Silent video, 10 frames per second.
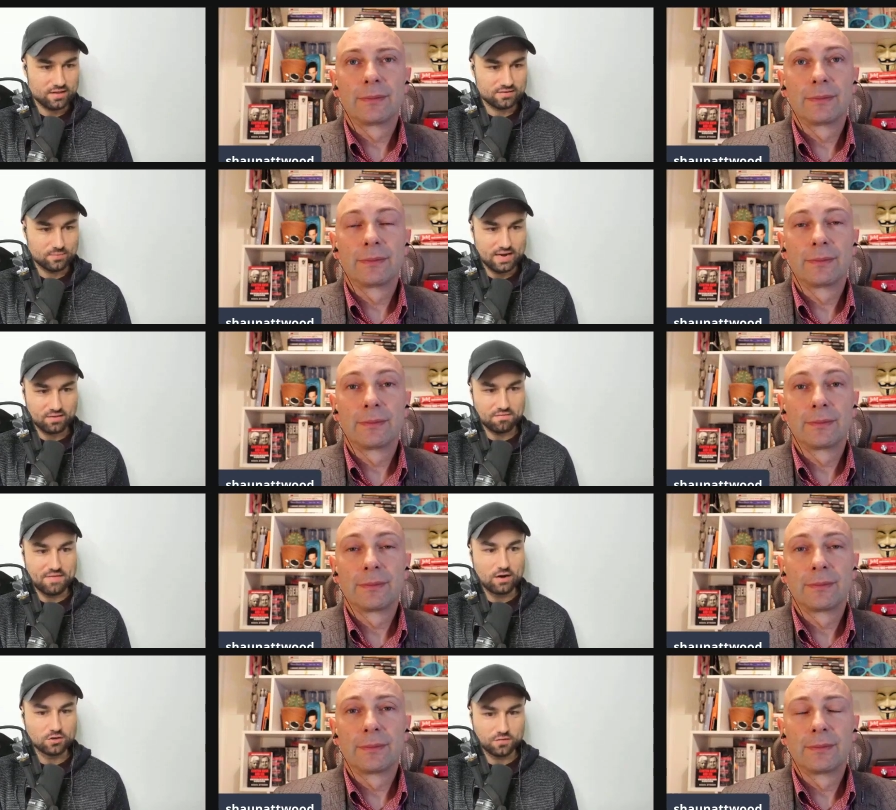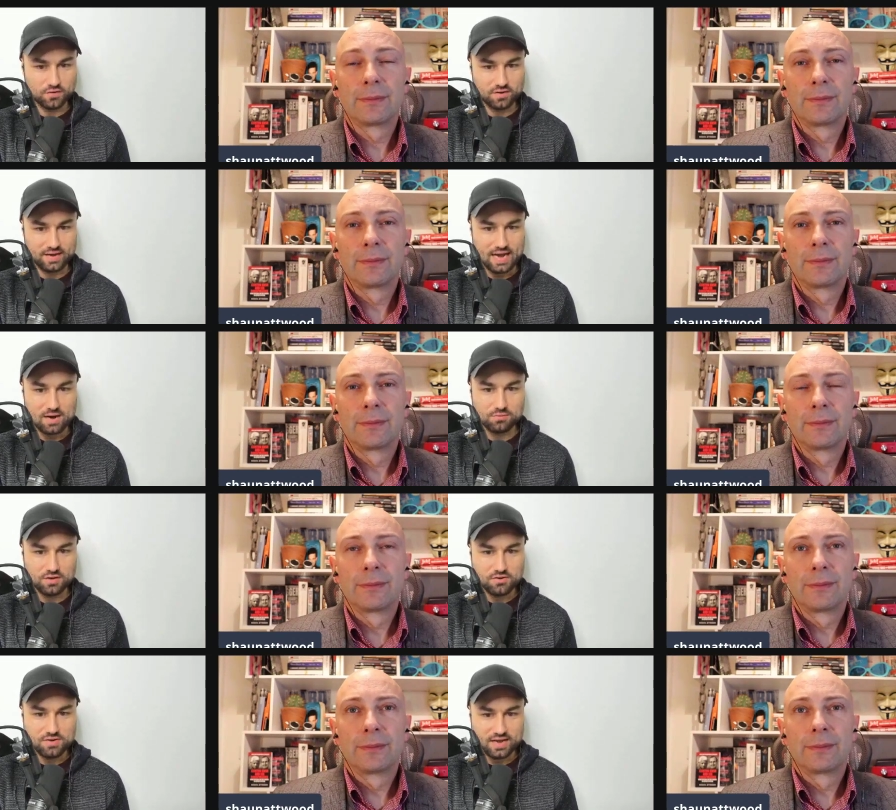Speaker 1: had someone had to vouch for you. Like
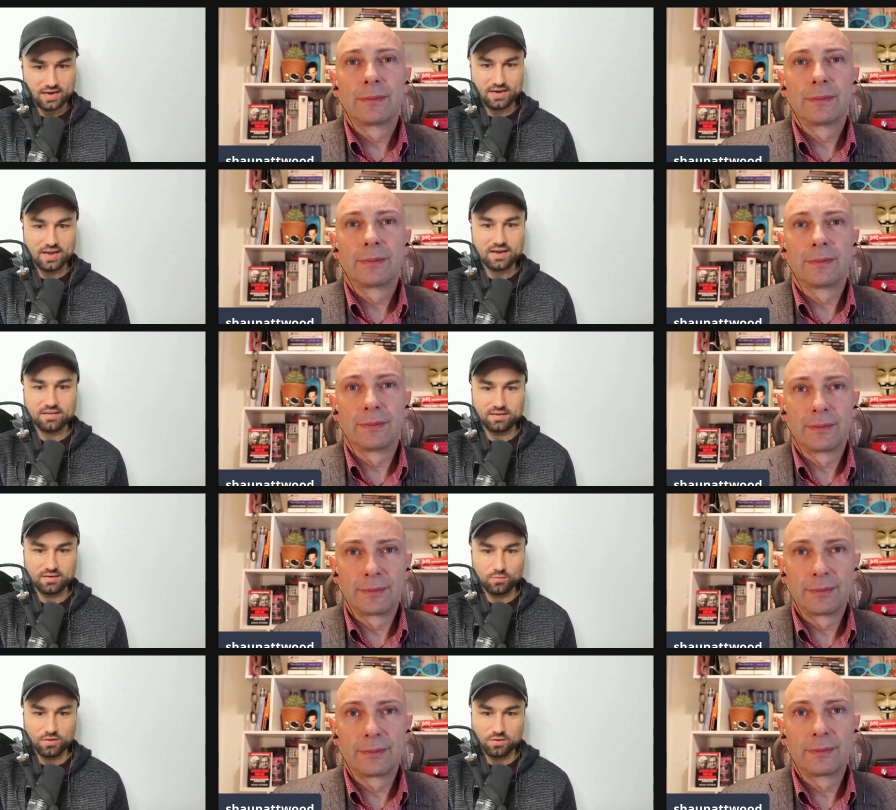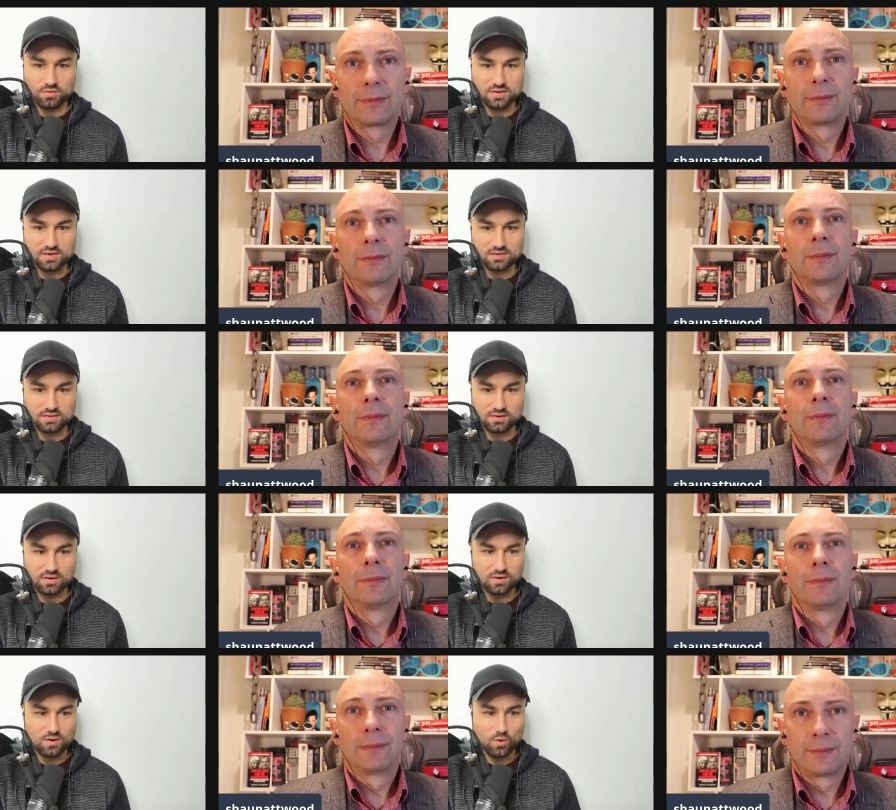how did you get connected with all
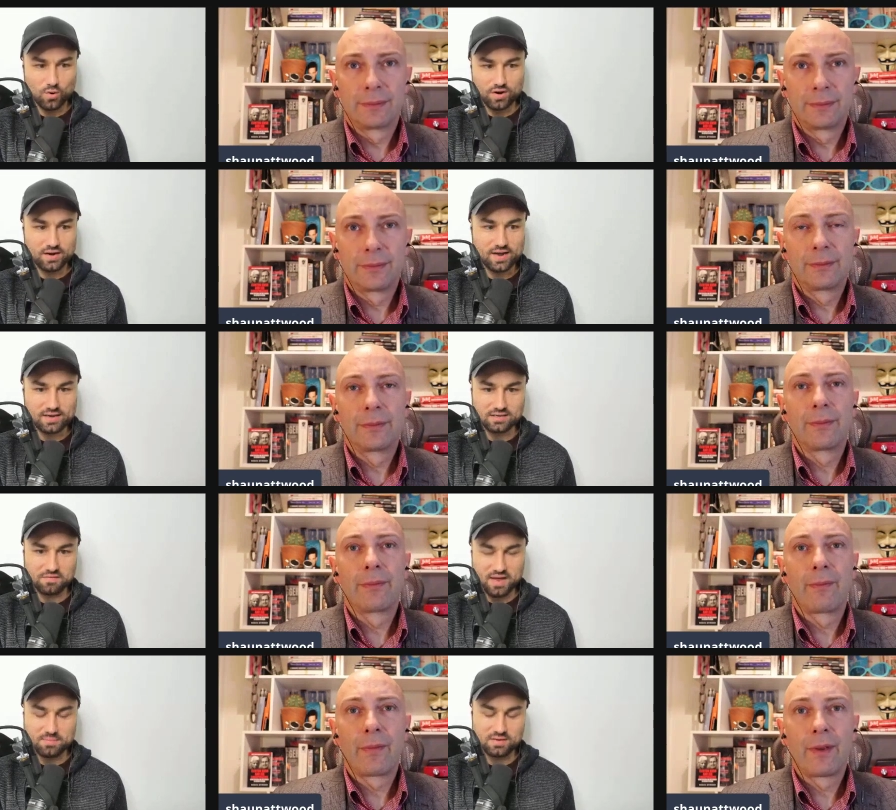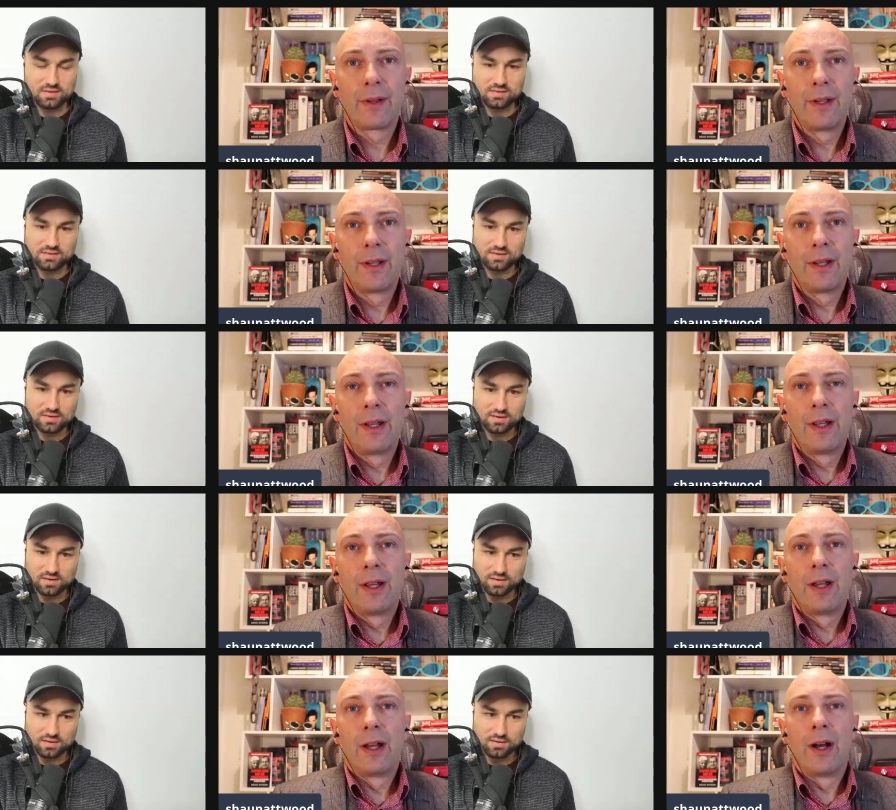these organized families?
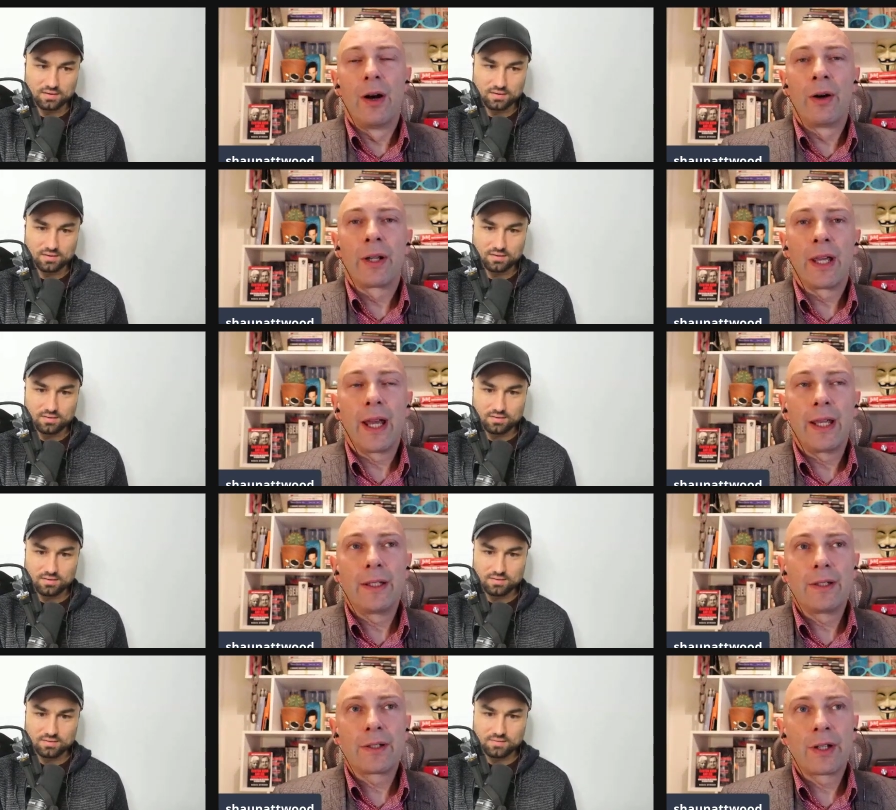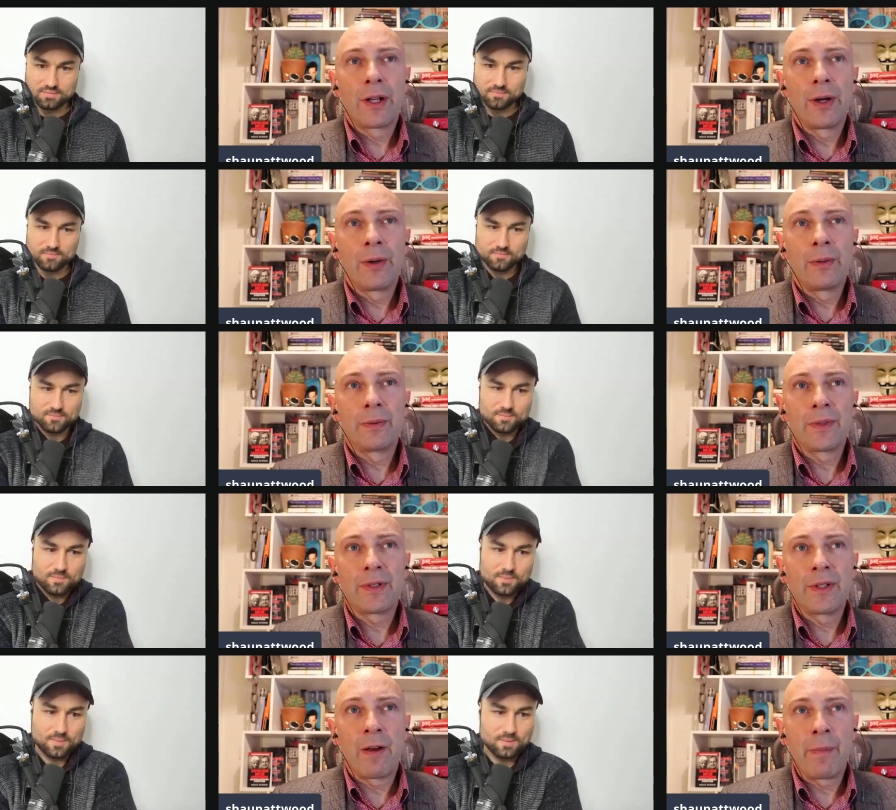
Speaker 2: Okay, so the,
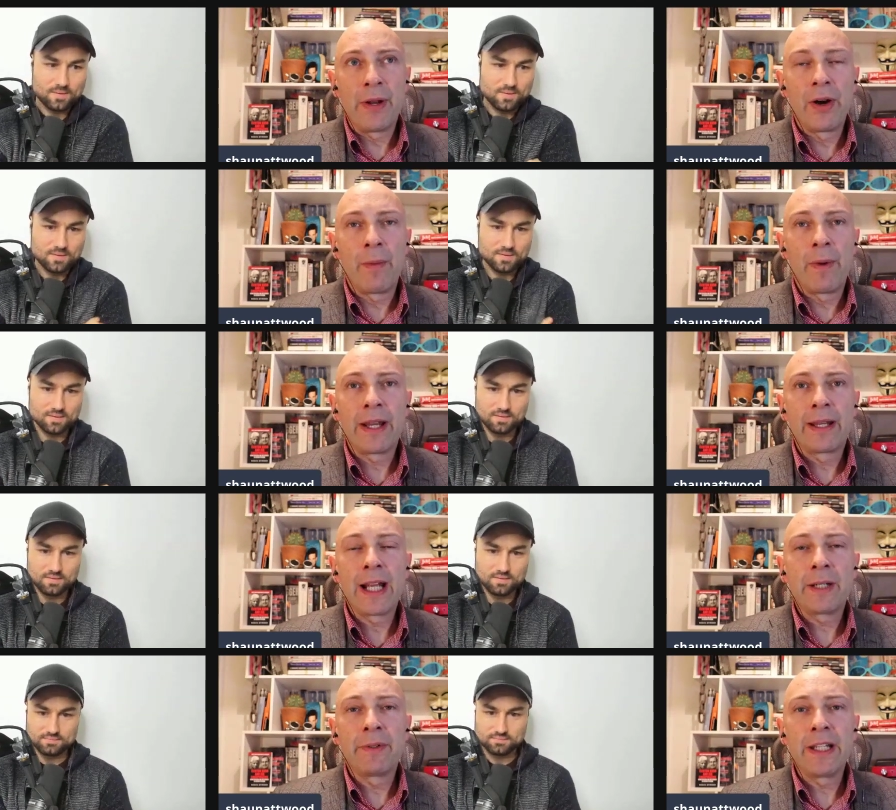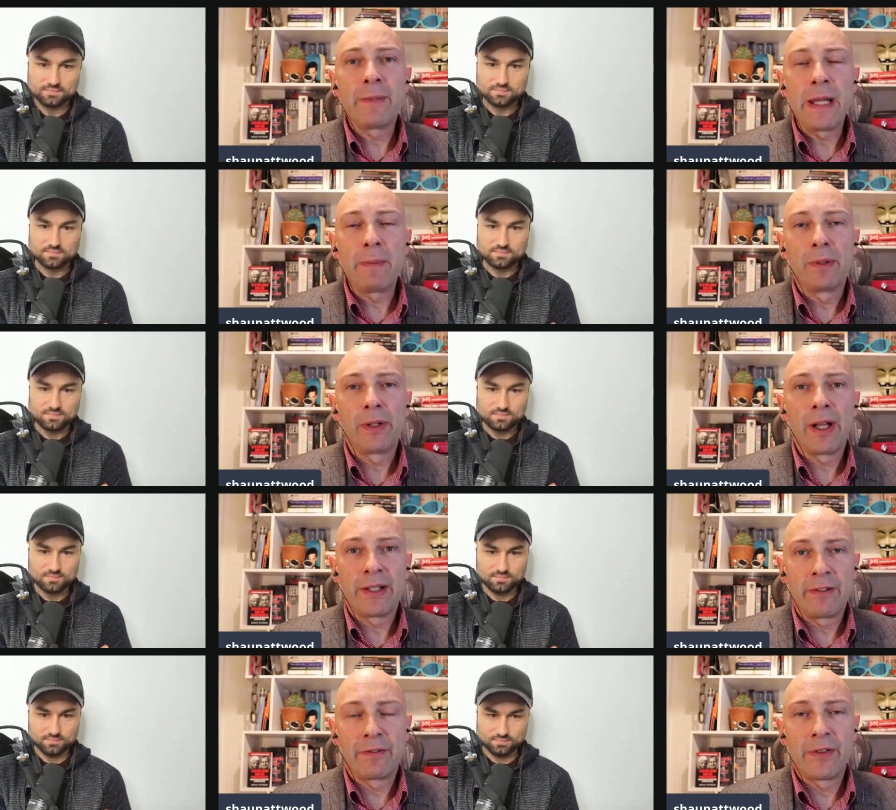I've been I've been connected with these people at
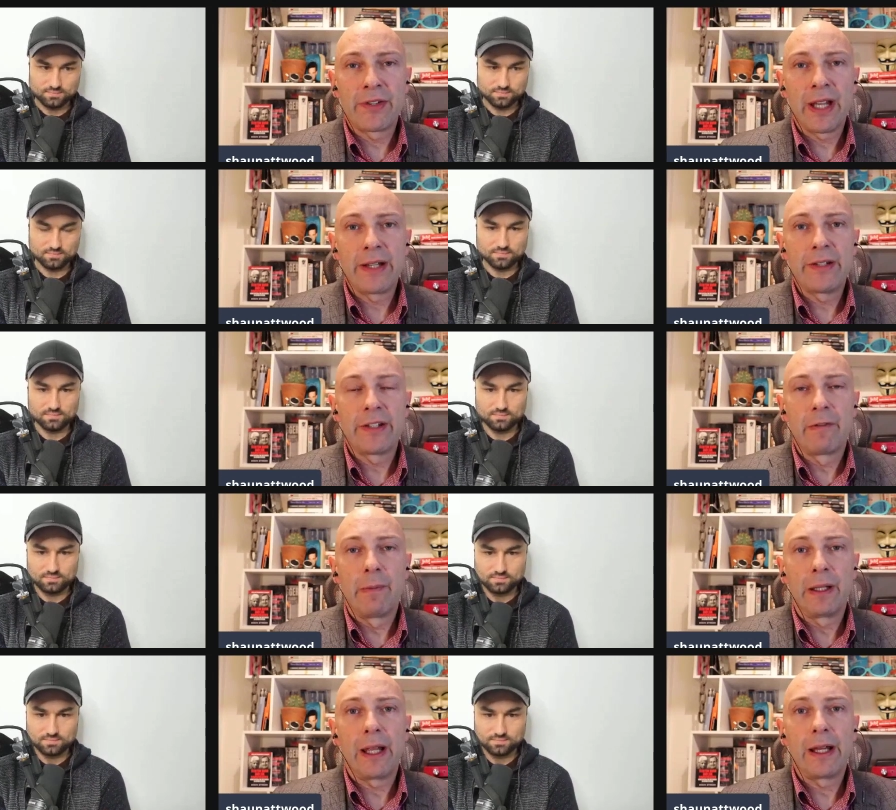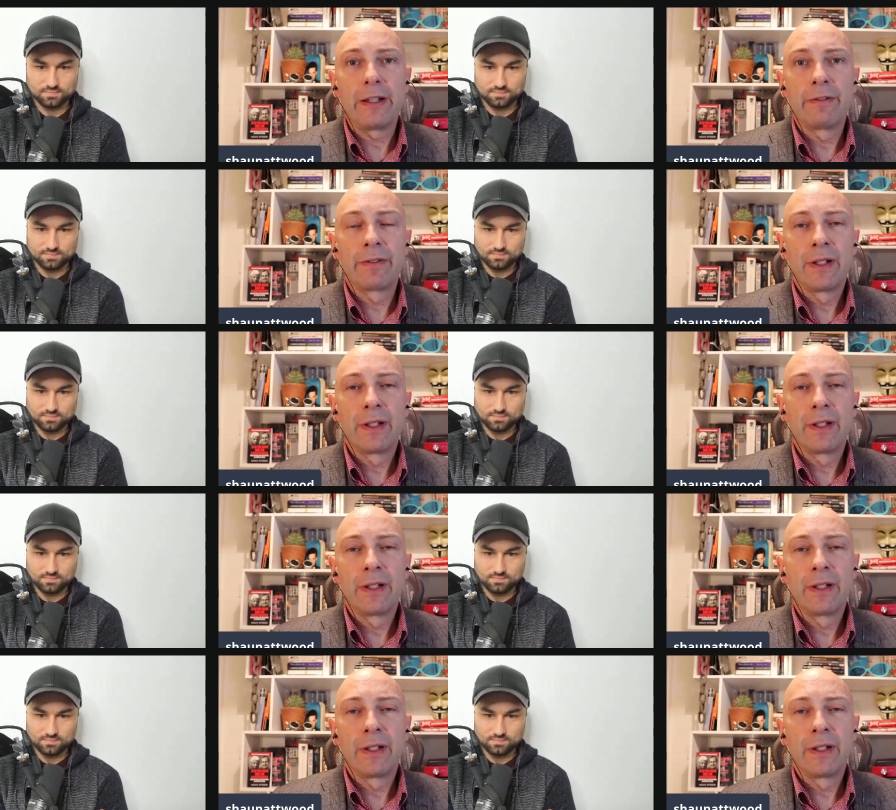different stages of my life.